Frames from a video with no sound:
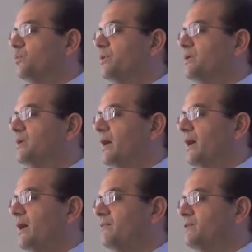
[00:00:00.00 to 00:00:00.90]
we
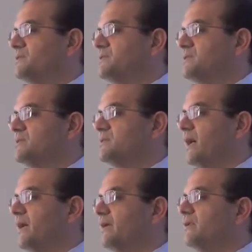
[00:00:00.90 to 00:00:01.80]
have a
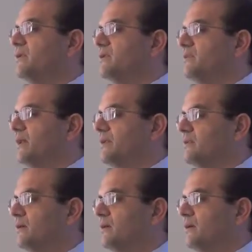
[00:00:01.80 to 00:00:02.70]
society
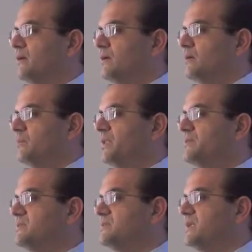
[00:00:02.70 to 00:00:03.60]
that
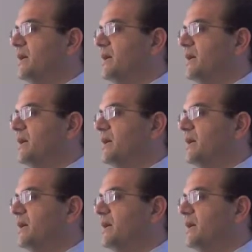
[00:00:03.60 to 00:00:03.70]
places